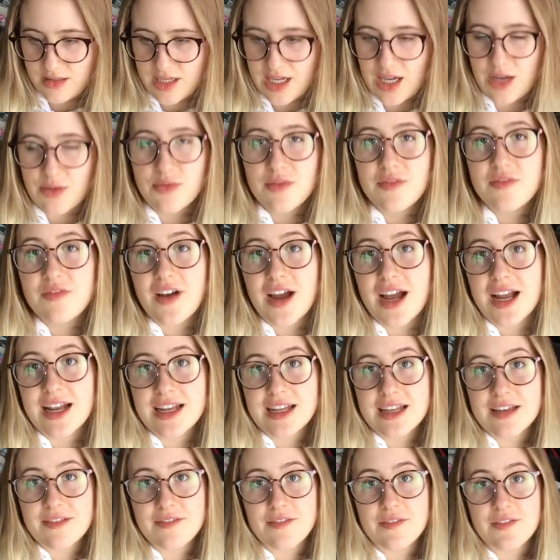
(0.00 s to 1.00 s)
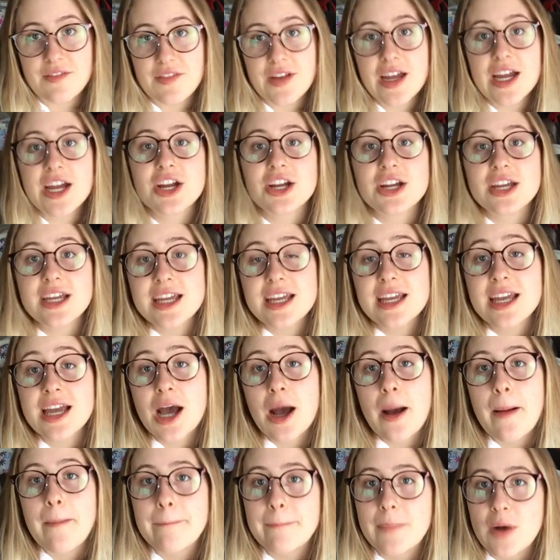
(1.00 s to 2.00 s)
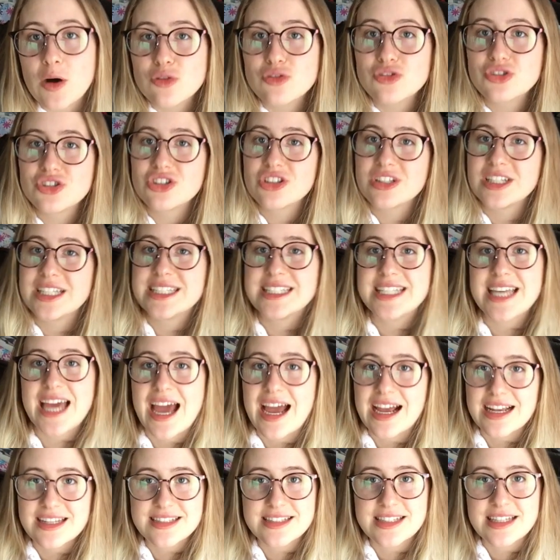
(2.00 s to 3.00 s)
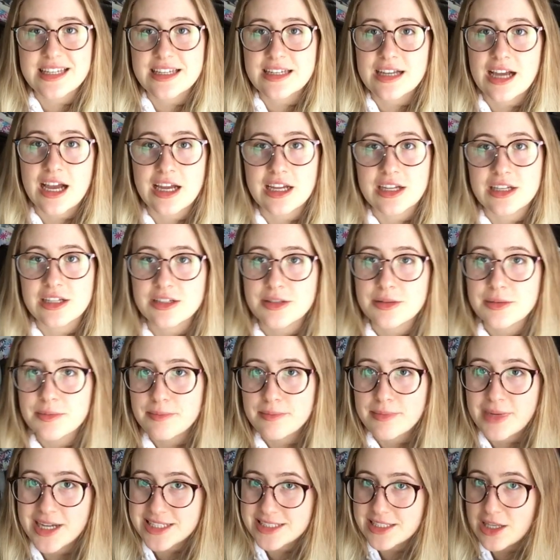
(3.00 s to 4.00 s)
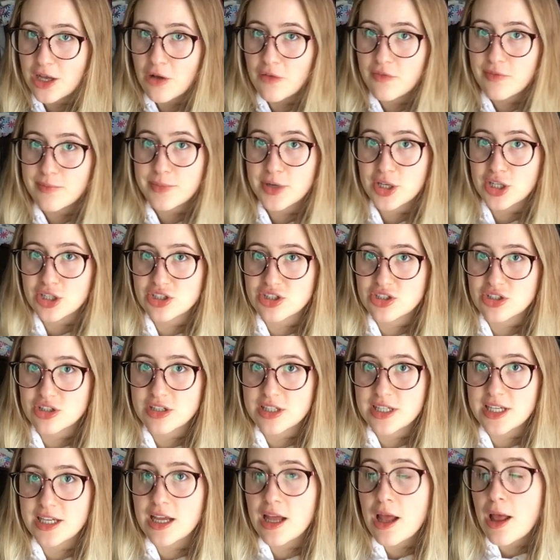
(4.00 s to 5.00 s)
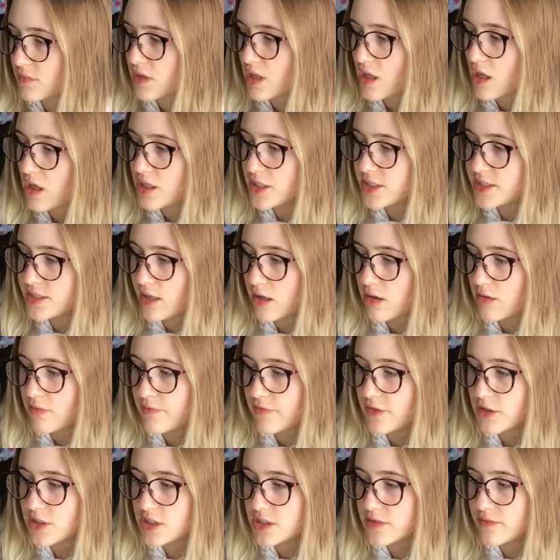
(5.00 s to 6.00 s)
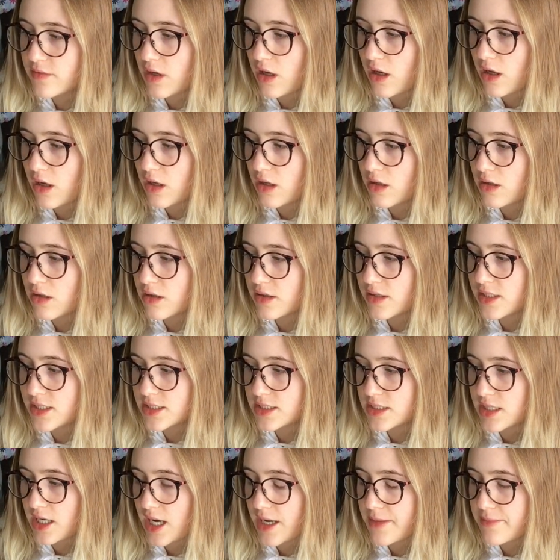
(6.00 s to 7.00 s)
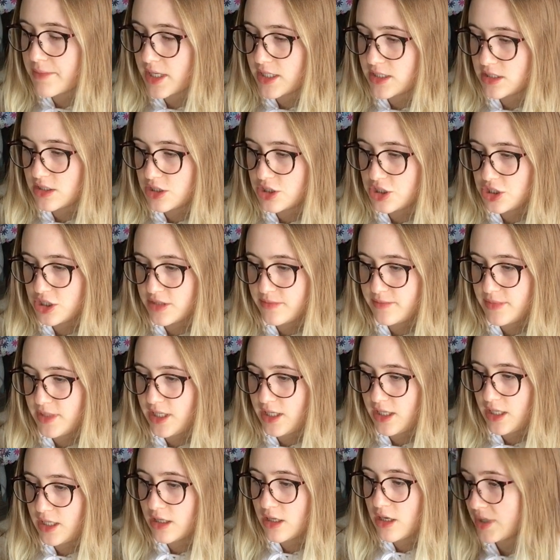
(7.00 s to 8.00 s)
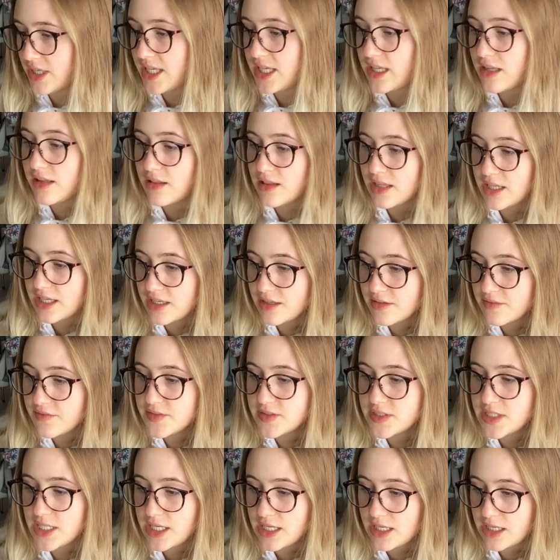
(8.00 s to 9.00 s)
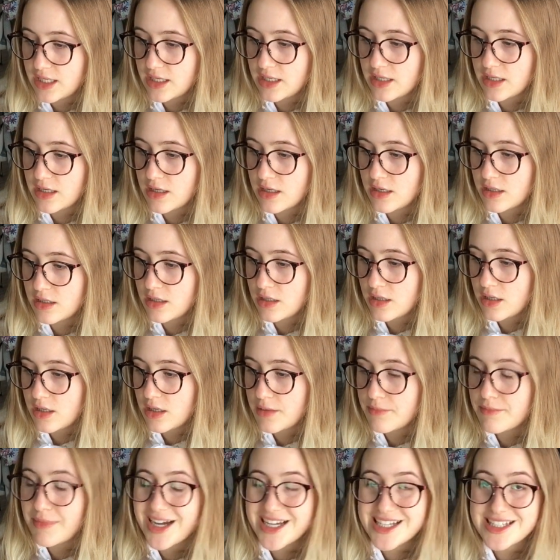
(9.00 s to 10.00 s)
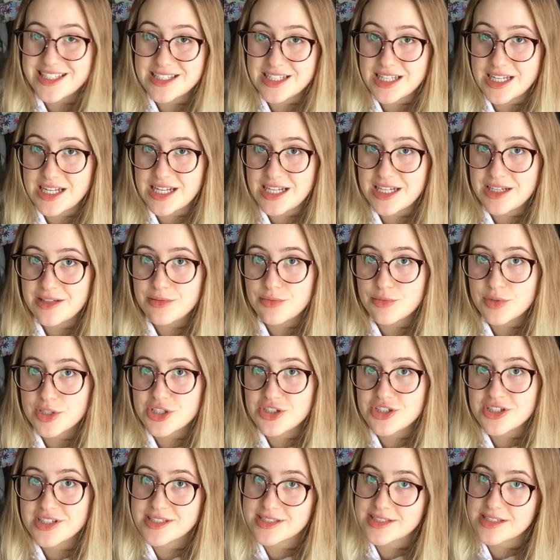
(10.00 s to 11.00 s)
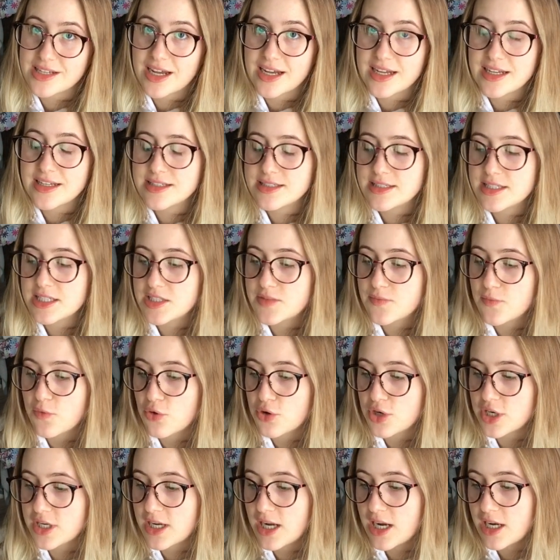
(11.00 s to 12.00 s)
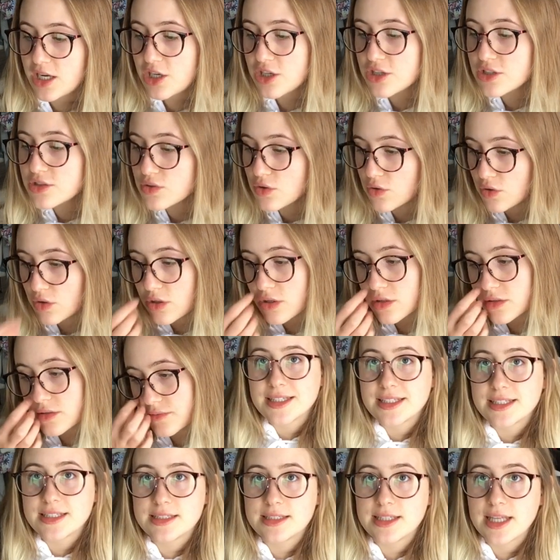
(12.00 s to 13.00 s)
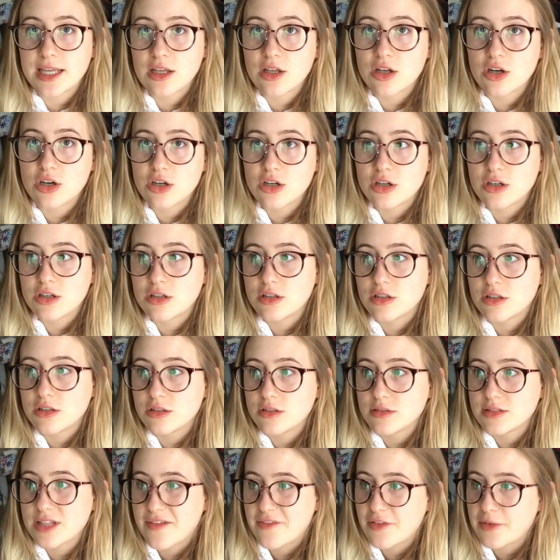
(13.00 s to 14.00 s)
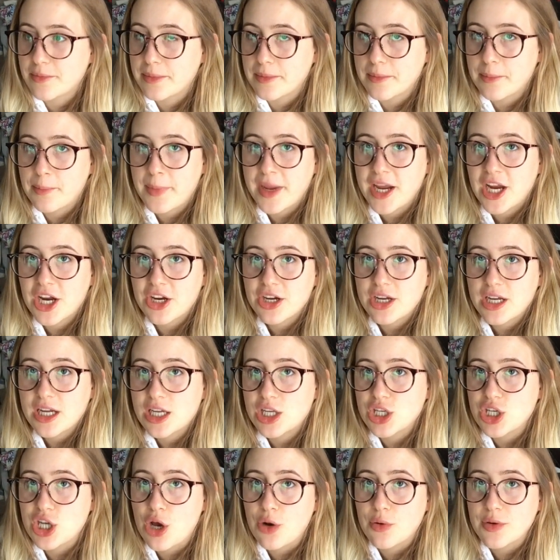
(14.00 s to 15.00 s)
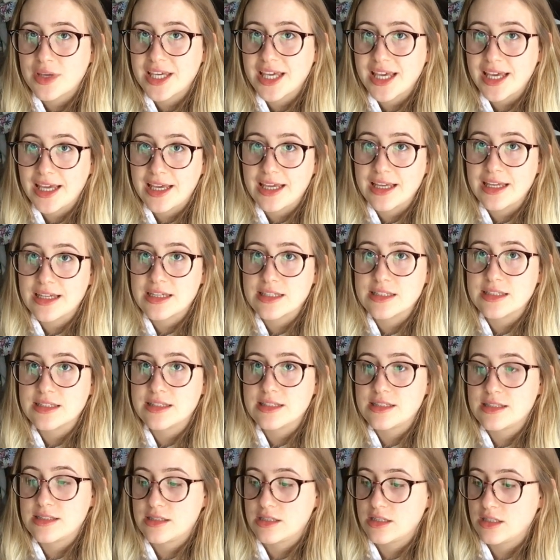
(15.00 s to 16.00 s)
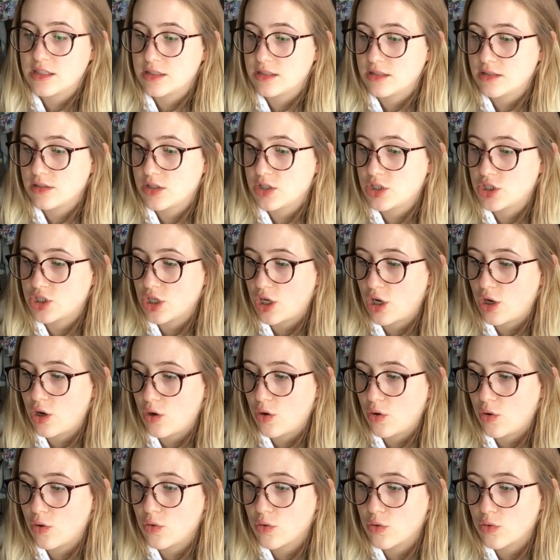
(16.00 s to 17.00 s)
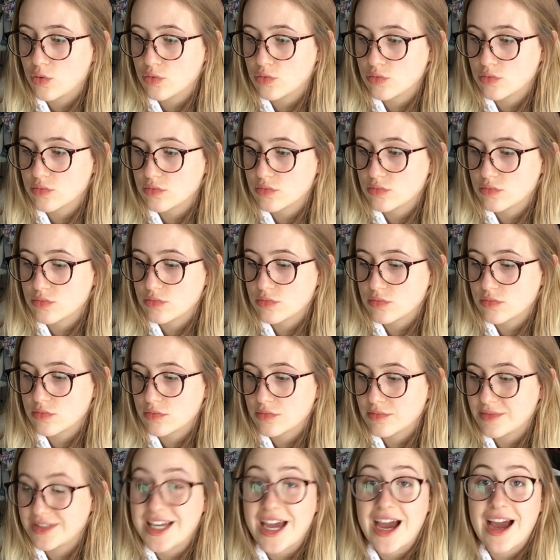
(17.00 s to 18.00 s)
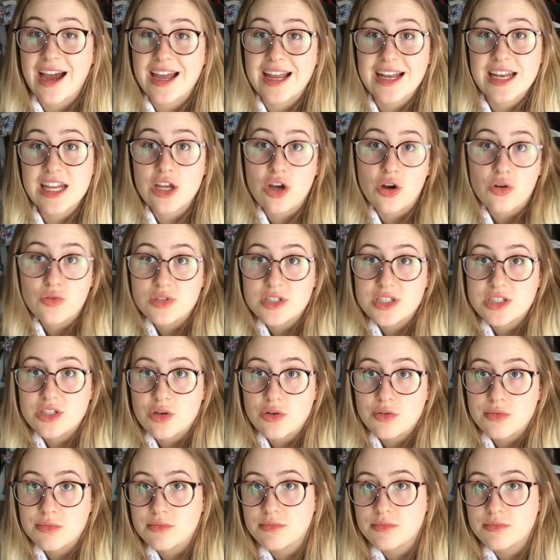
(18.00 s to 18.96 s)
I would find it very emotionally taxing on myself personally. So first of all, this guy messages me. He lives in my city, which is nice. He's 49 years old, single, never been married, no kids. So yeah, and he owns his